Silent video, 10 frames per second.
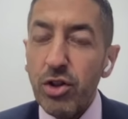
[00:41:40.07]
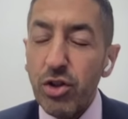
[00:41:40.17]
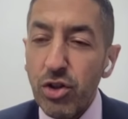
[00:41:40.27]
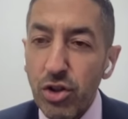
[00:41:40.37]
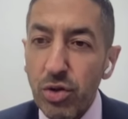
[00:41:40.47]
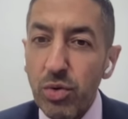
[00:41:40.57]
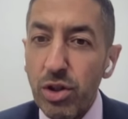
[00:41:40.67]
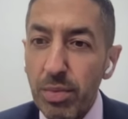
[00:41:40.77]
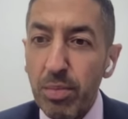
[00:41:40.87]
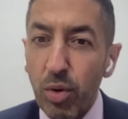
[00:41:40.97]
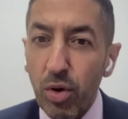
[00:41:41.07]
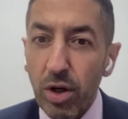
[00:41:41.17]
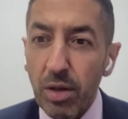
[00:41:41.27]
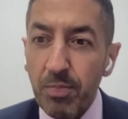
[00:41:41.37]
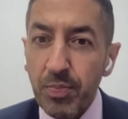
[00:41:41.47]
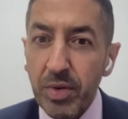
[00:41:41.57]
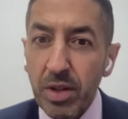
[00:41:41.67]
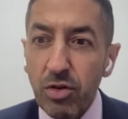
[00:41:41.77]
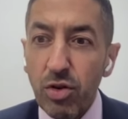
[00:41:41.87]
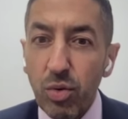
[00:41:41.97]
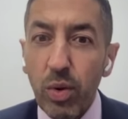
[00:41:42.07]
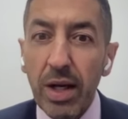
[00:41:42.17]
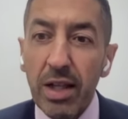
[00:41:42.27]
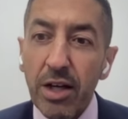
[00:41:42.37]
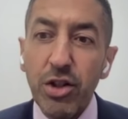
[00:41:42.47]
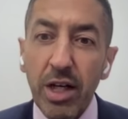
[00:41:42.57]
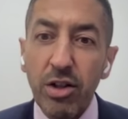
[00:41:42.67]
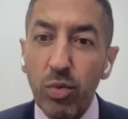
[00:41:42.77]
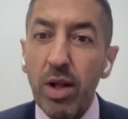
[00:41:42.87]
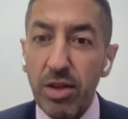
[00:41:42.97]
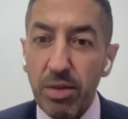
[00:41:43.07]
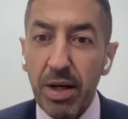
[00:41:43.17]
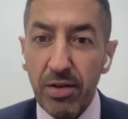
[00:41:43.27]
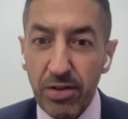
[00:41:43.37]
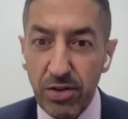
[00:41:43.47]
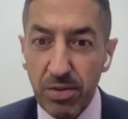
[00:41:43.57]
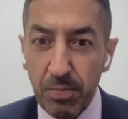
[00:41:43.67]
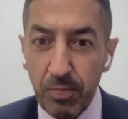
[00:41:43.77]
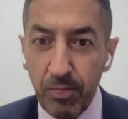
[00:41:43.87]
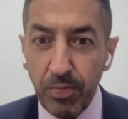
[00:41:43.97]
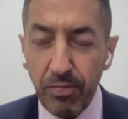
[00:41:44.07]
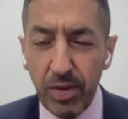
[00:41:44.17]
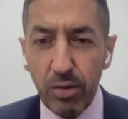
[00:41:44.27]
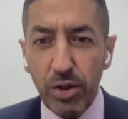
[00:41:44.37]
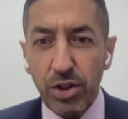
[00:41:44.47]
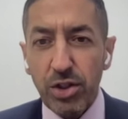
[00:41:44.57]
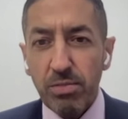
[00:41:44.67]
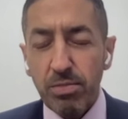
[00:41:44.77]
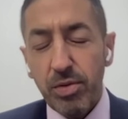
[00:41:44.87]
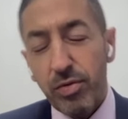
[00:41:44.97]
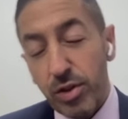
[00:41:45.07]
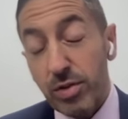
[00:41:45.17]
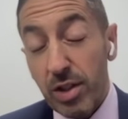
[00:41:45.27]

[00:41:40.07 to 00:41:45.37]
you should choose to be born to well-educated, wealthy parents, which of